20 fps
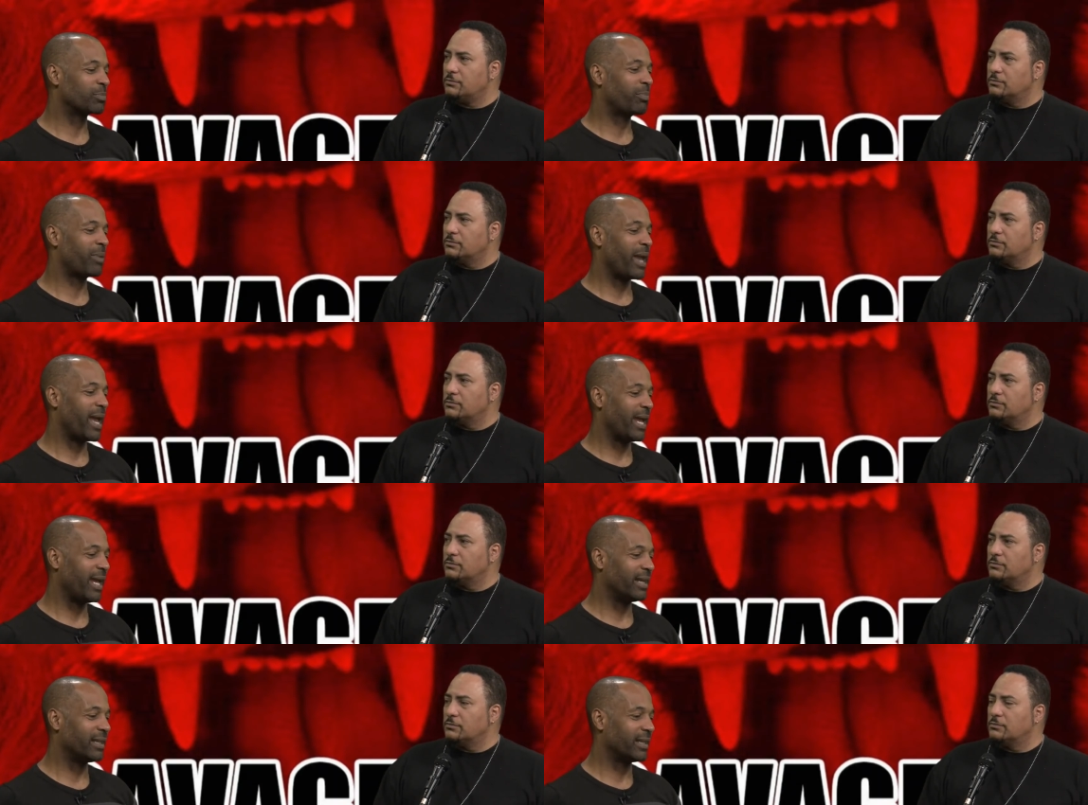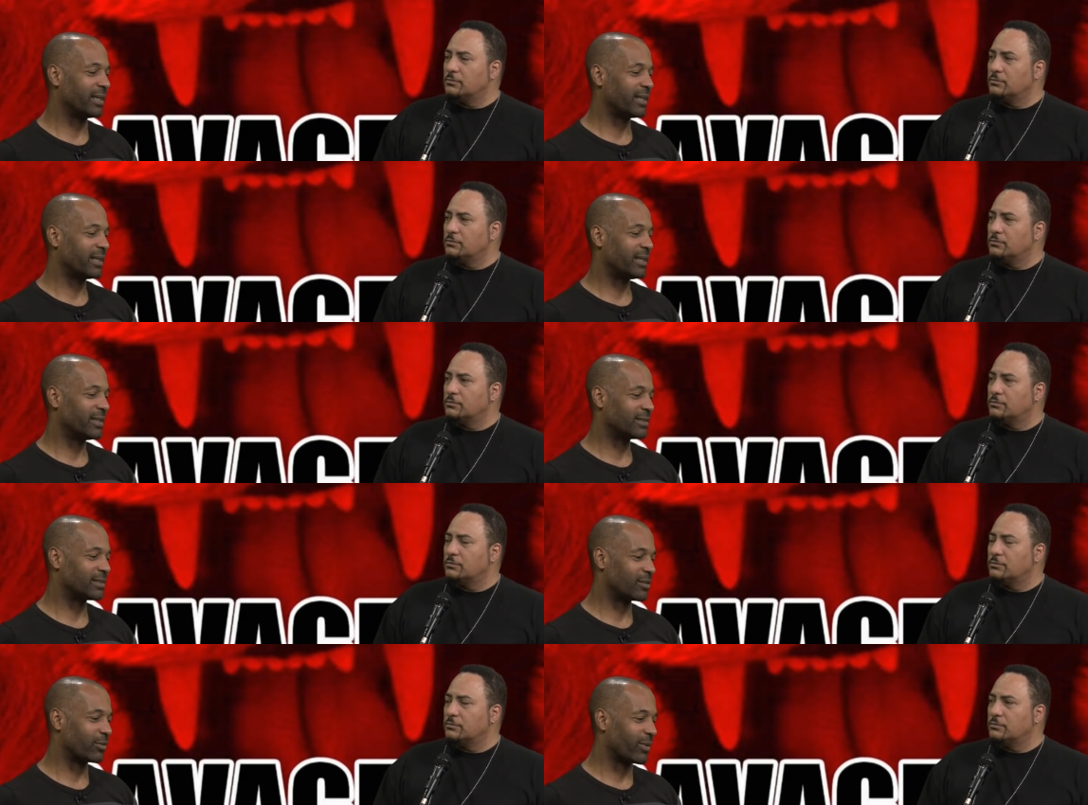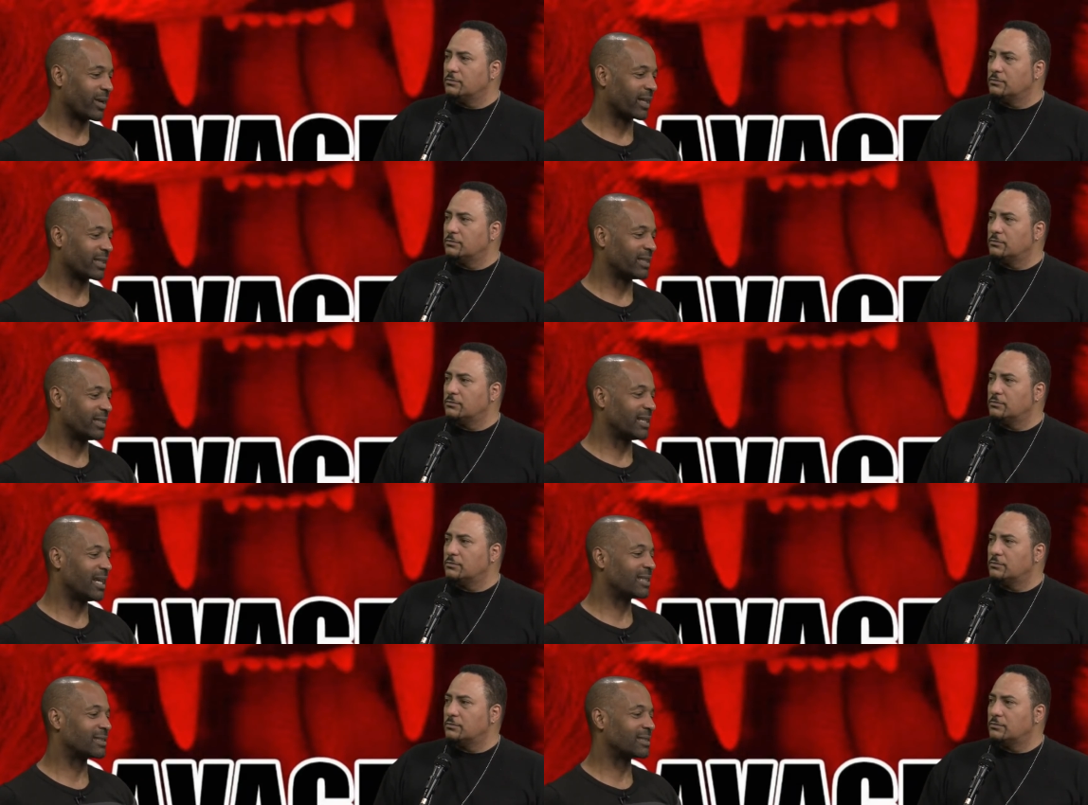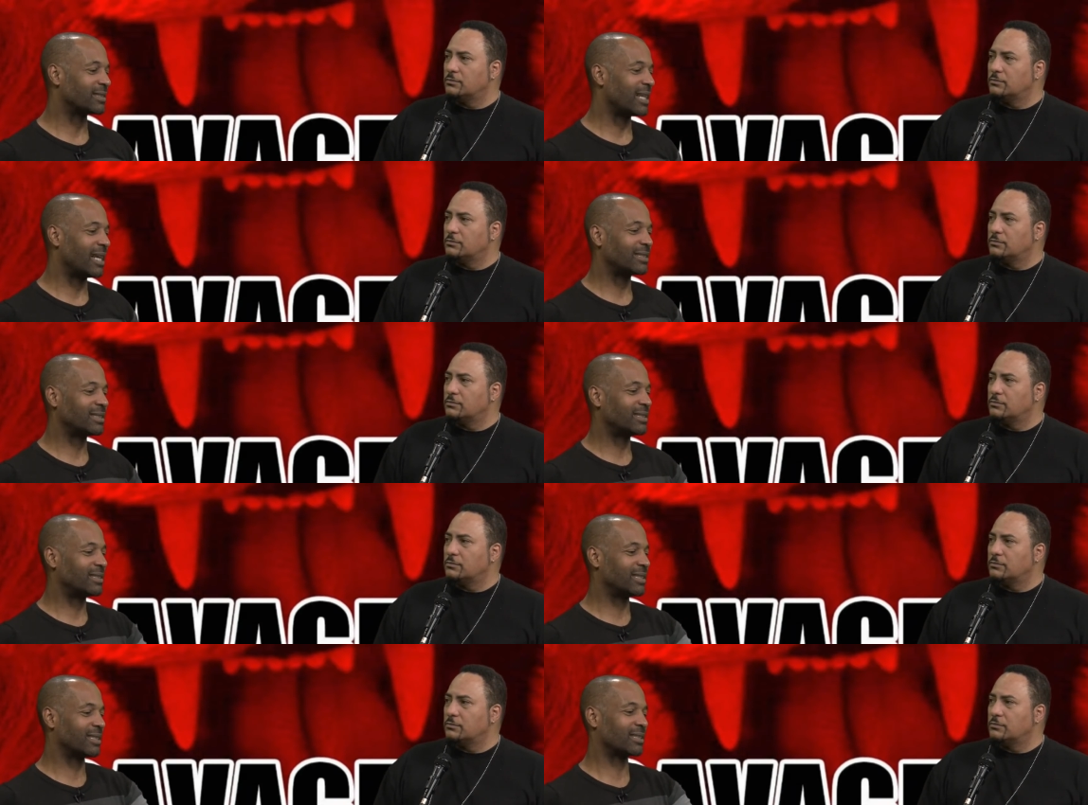Speaker 1: paying the kids directly. That's
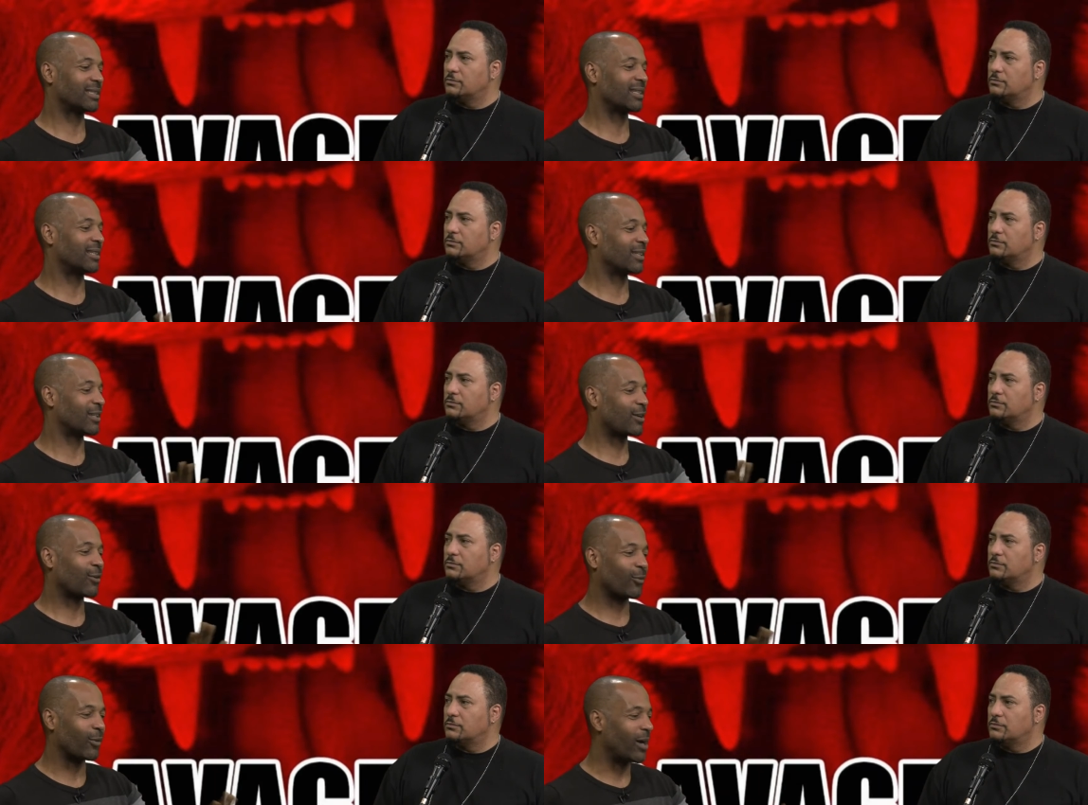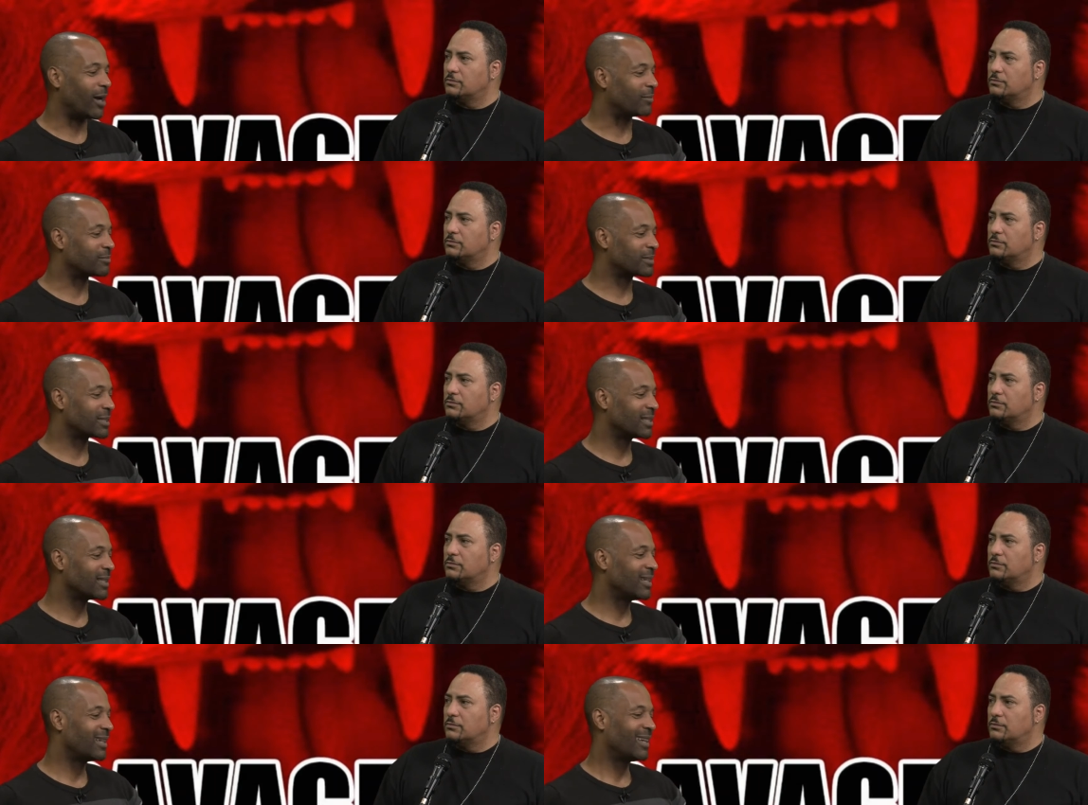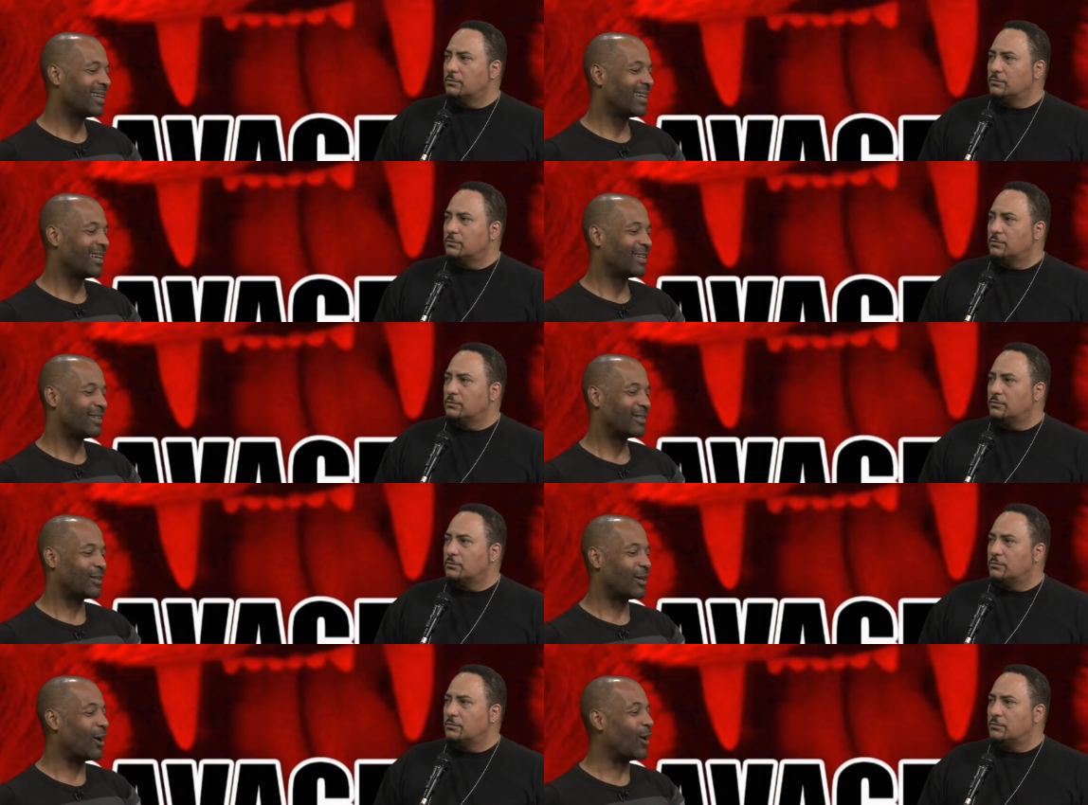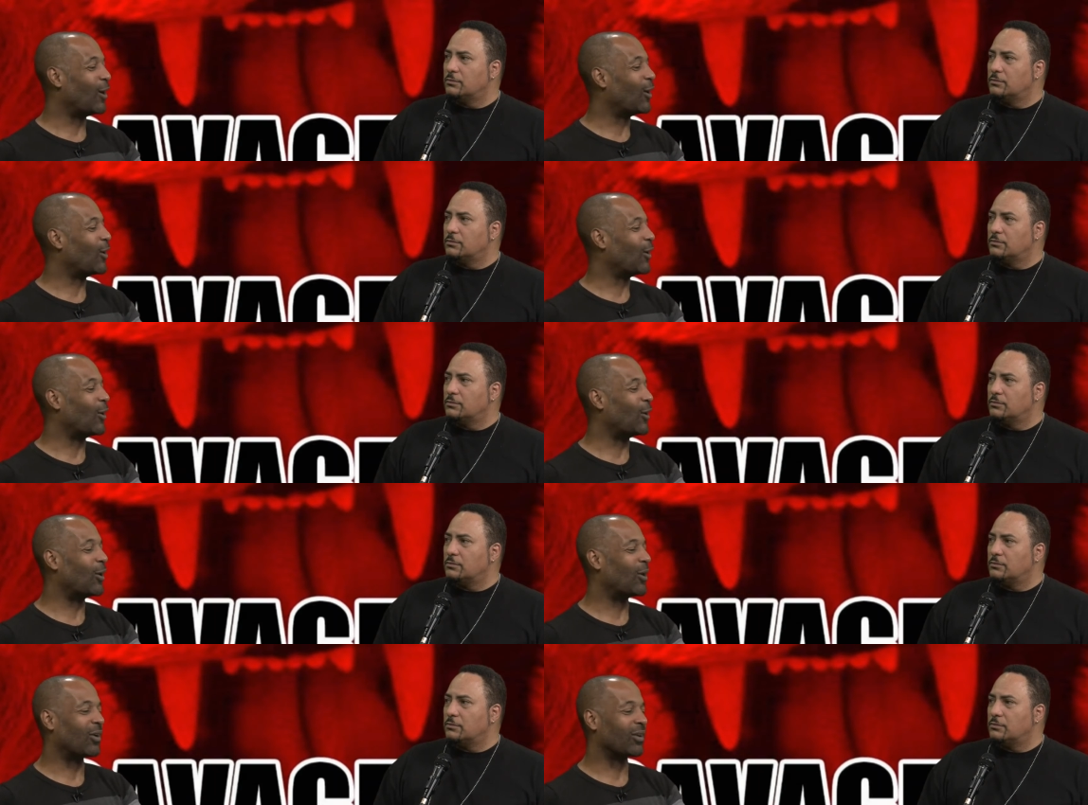that's just gonna corrupt the
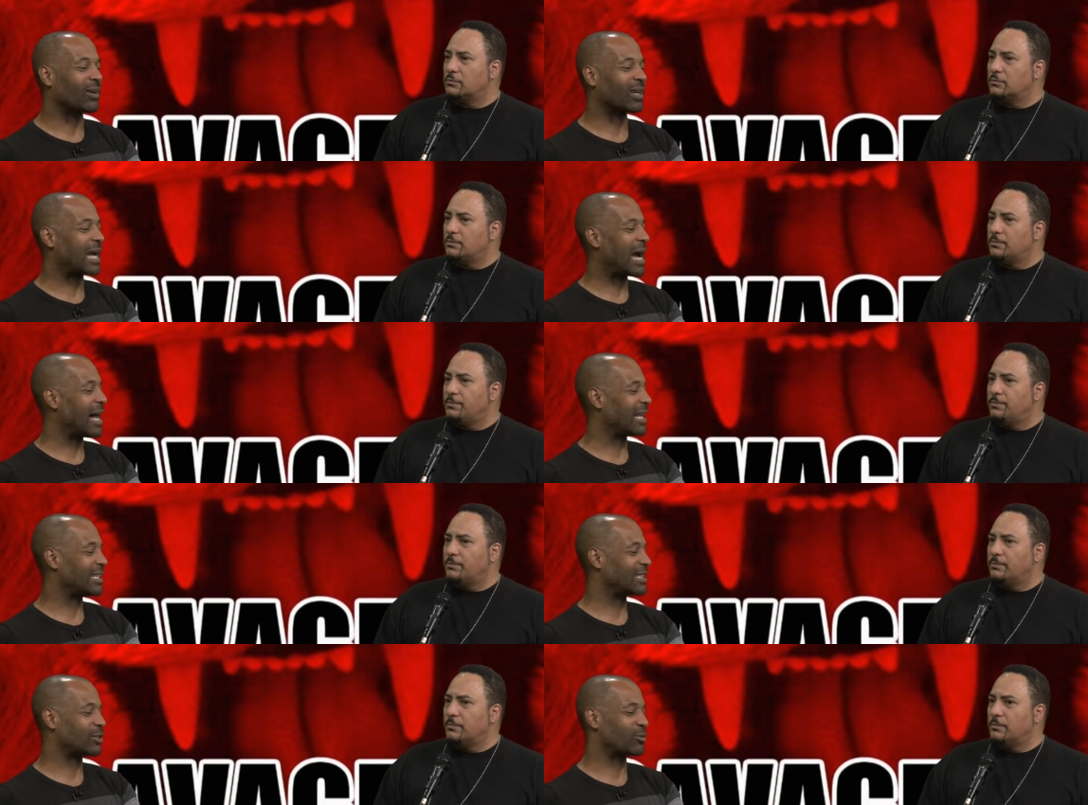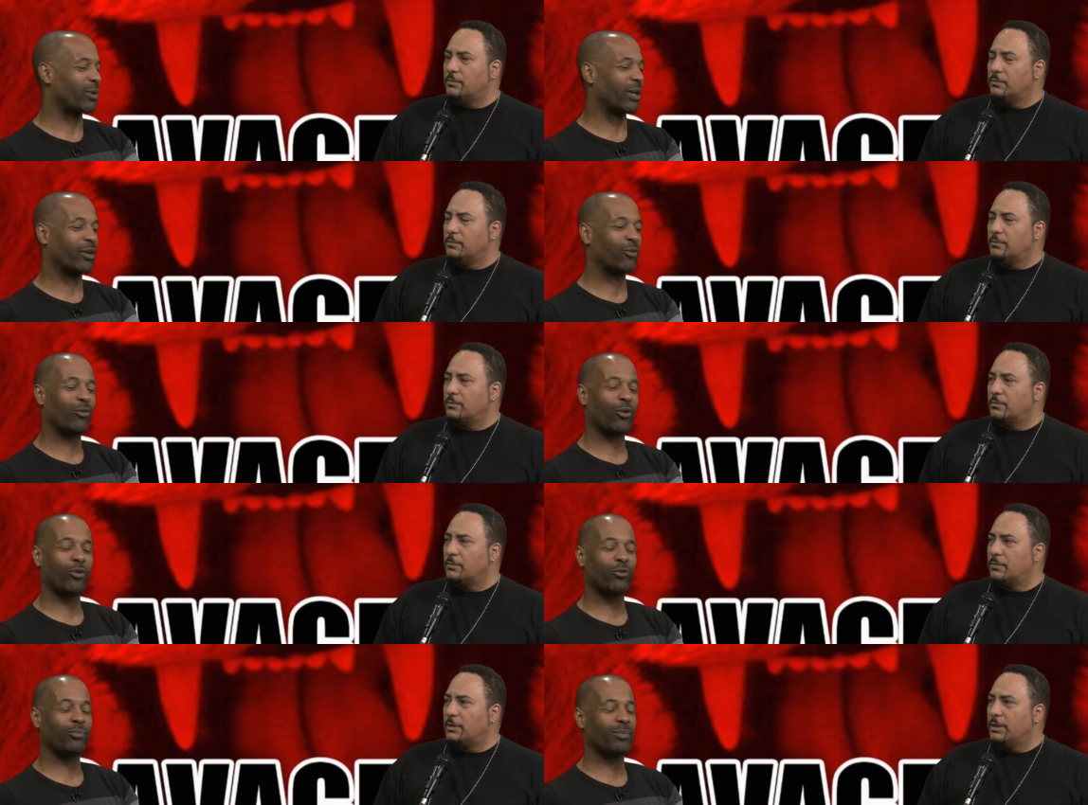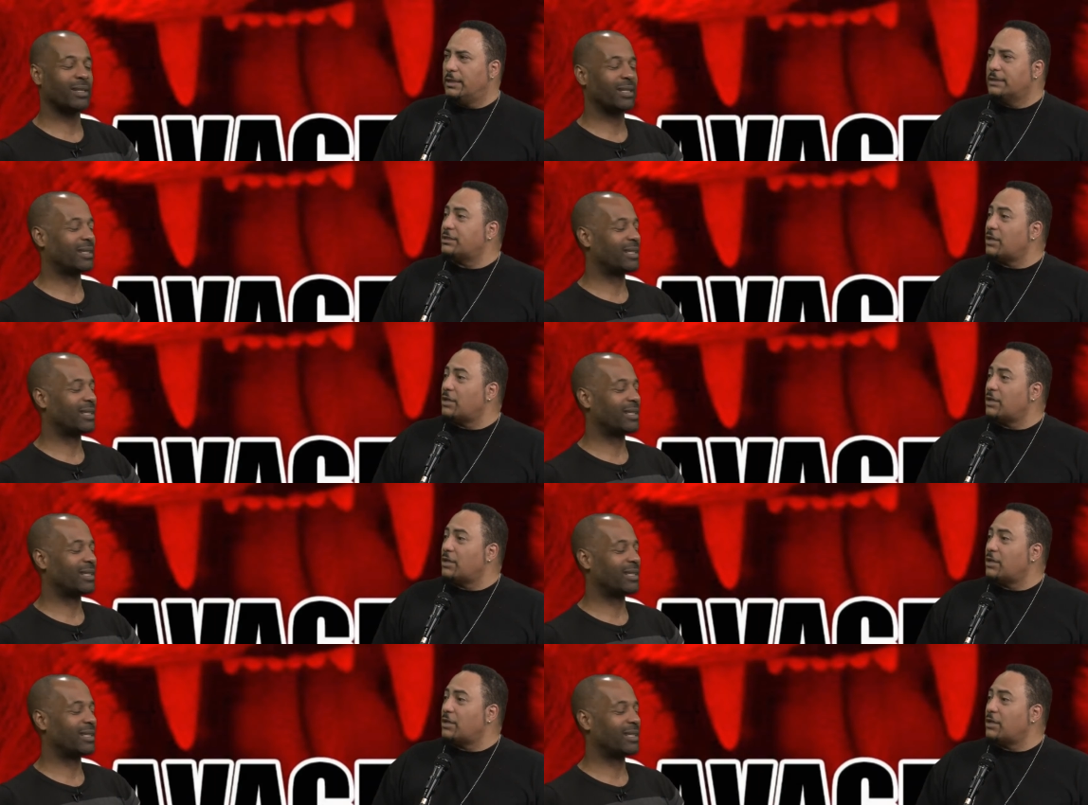whole college recruitment.